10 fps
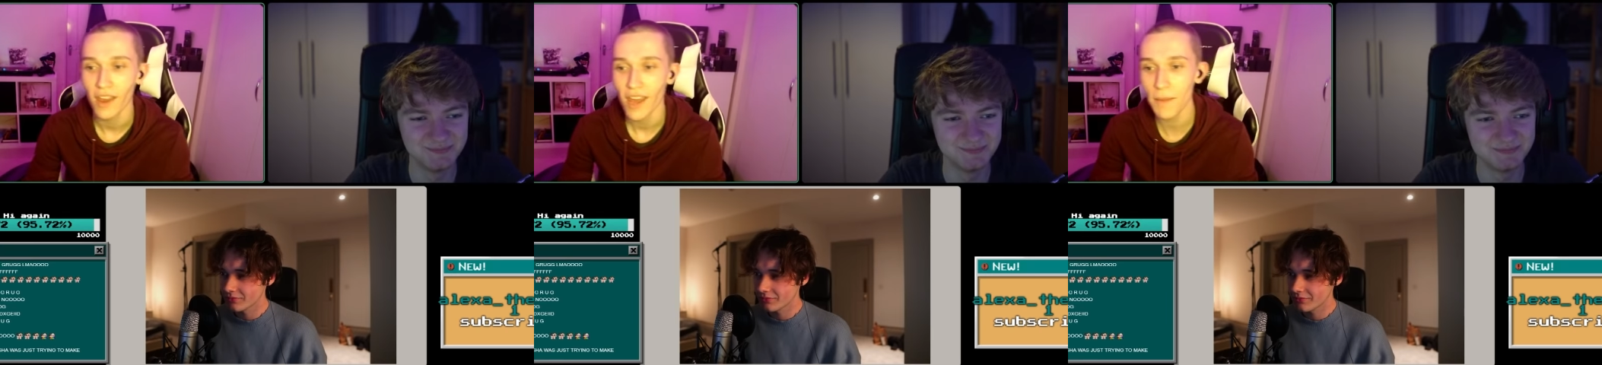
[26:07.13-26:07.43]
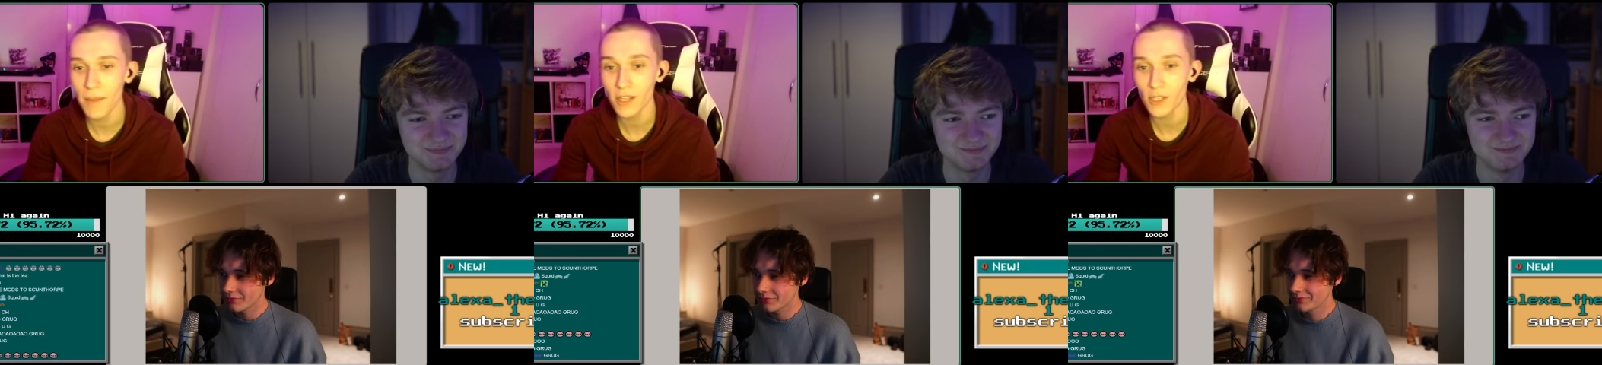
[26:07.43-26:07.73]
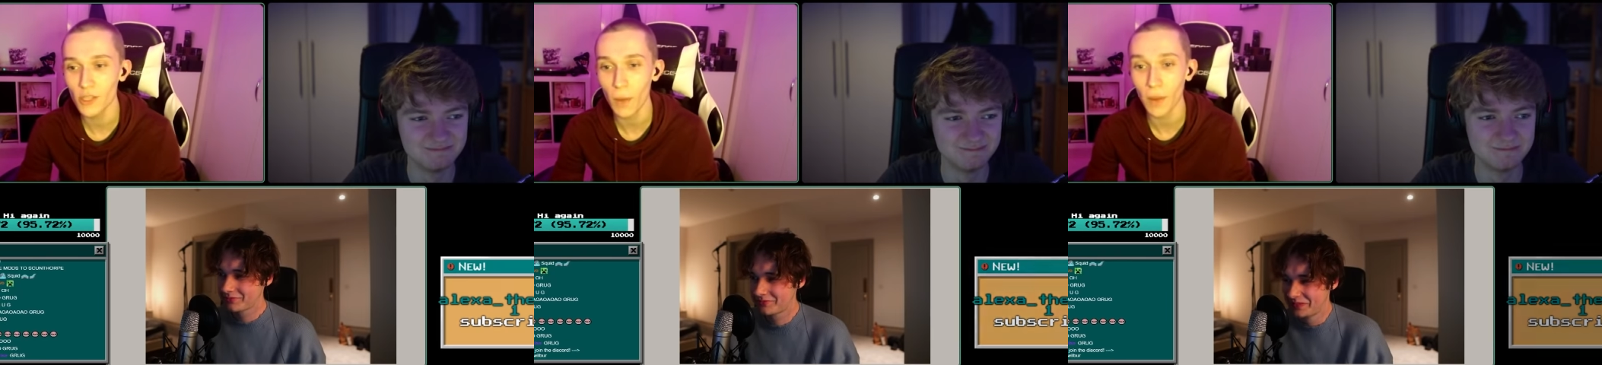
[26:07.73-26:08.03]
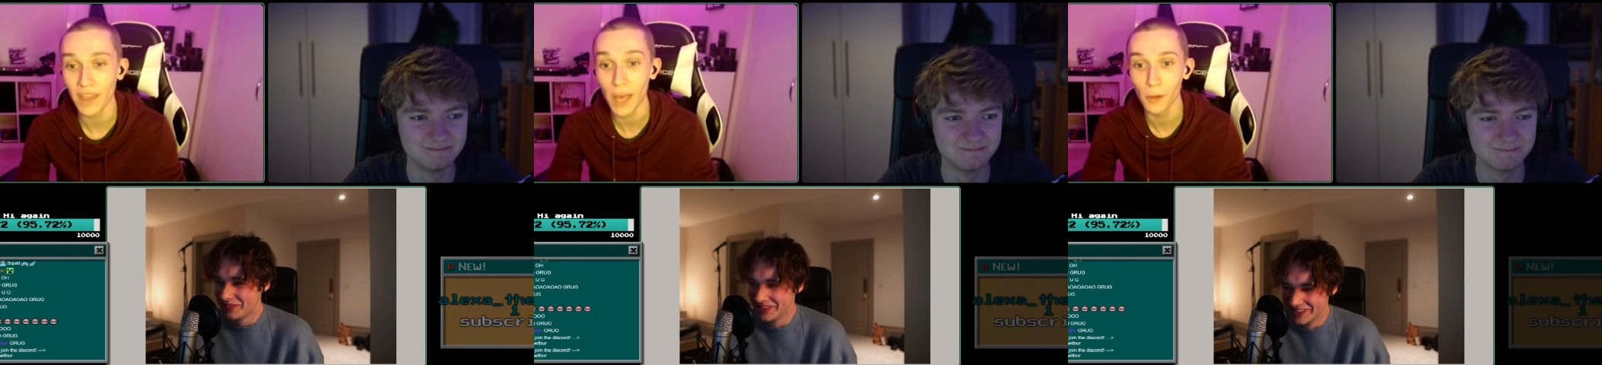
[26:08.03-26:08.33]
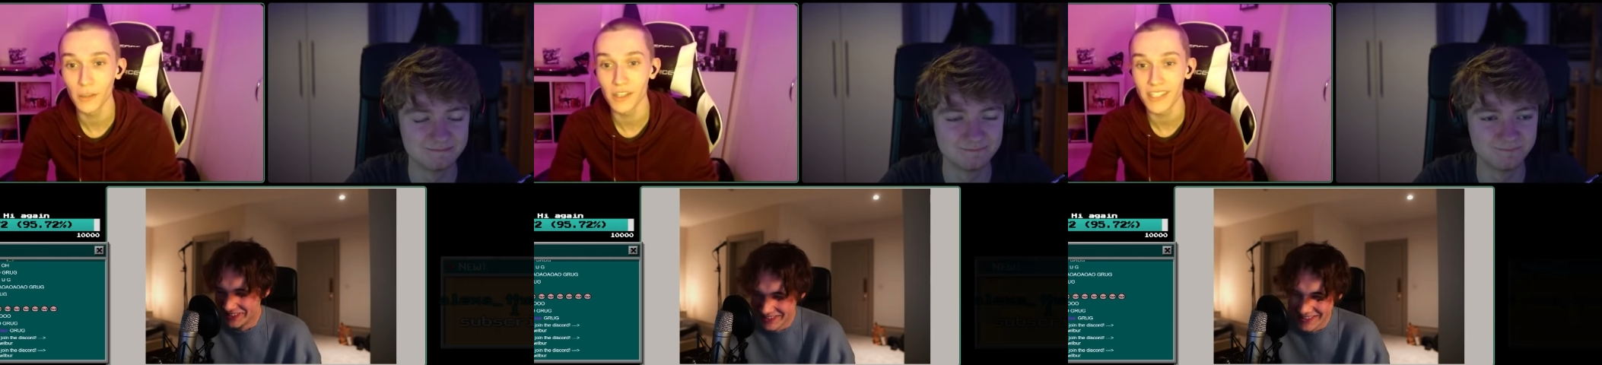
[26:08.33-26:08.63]
Speaker 1: It means they were
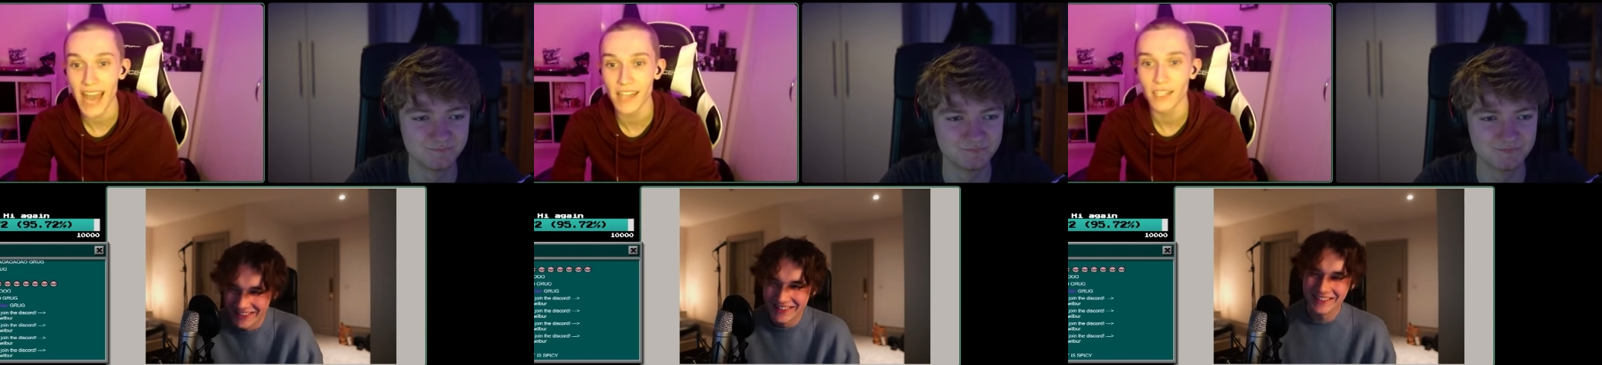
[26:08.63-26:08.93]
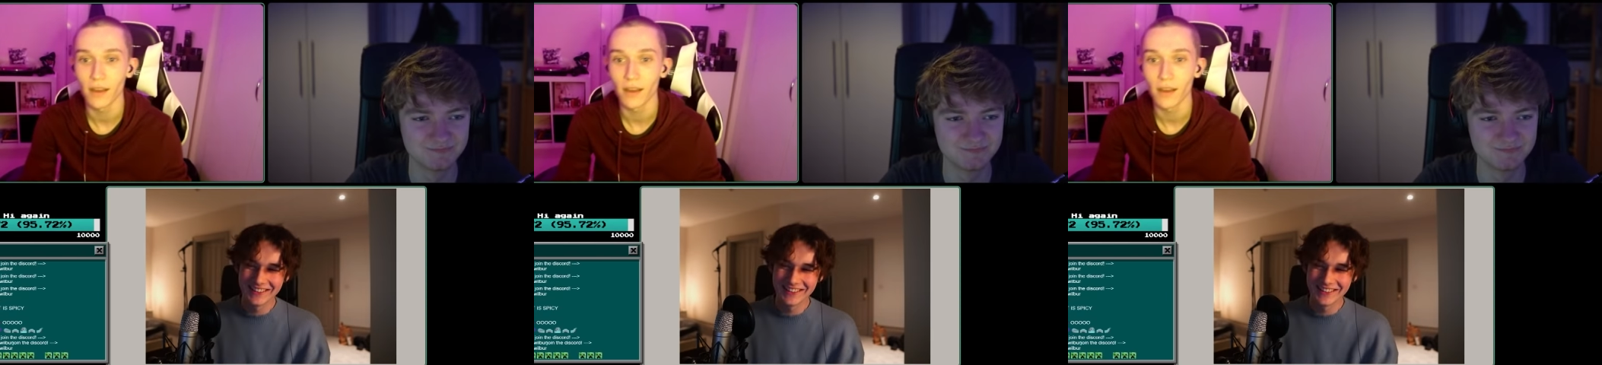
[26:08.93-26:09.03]
killed and dead.